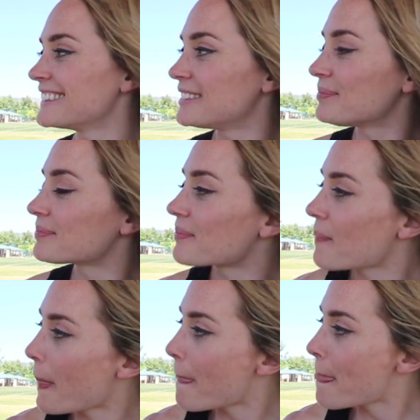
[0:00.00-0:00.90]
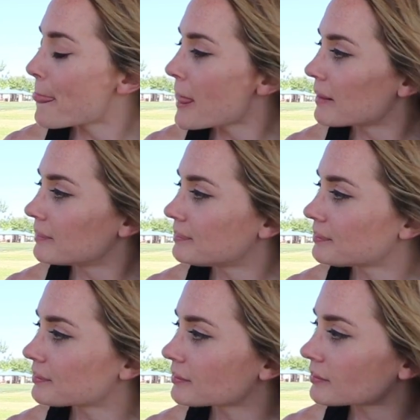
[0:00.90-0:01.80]

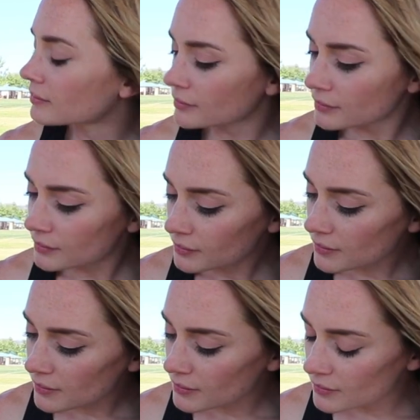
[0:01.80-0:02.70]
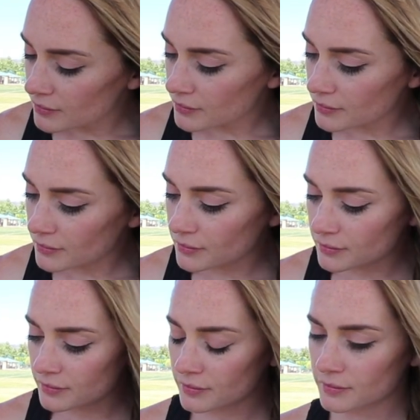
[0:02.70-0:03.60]

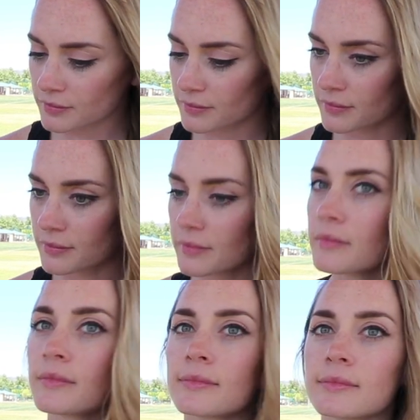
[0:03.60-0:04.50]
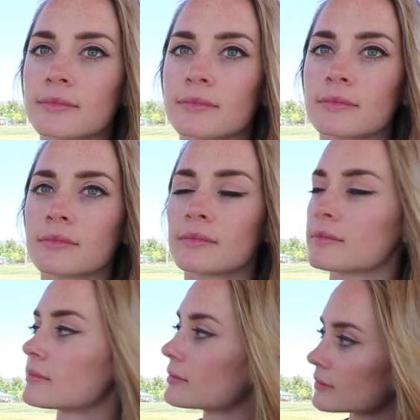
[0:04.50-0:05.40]
(not speaking)